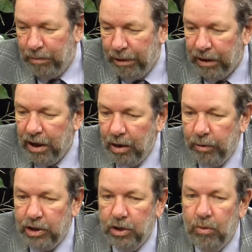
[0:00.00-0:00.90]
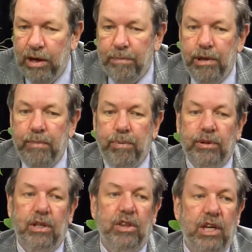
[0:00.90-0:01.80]
But we do want people
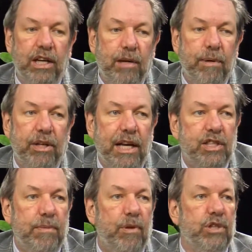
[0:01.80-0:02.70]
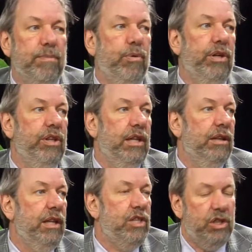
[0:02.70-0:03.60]
to think about, that's the most important thing,
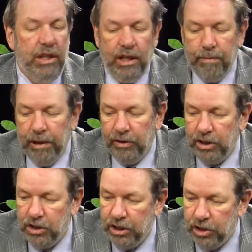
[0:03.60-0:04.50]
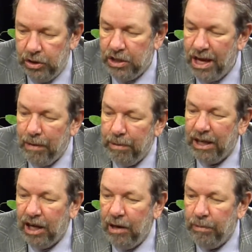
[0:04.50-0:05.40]
at least think about these issues.
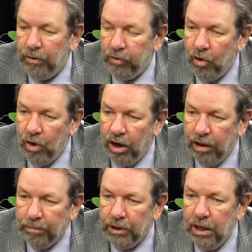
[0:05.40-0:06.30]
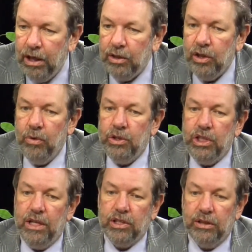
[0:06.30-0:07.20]
Become informed. Don't
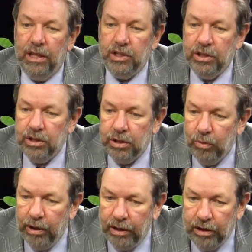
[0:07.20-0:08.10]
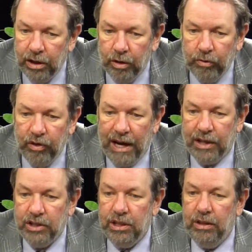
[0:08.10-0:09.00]
just listen to what,
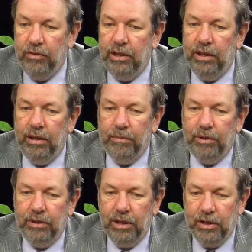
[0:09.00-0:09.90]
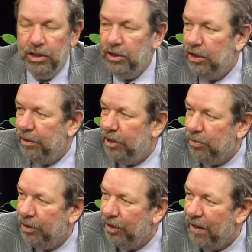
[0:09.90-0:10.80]
Fox TV, I shouldn't tell you, that's
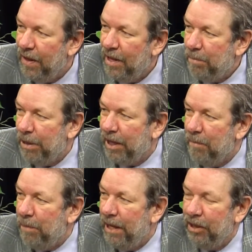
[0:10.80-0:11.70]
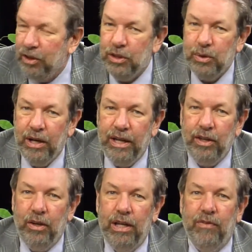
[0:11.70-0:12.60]
one of your big competitors, right?
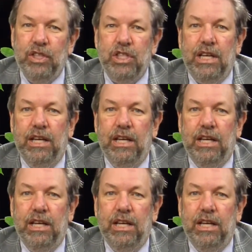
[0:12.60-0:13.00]
Or even CNN.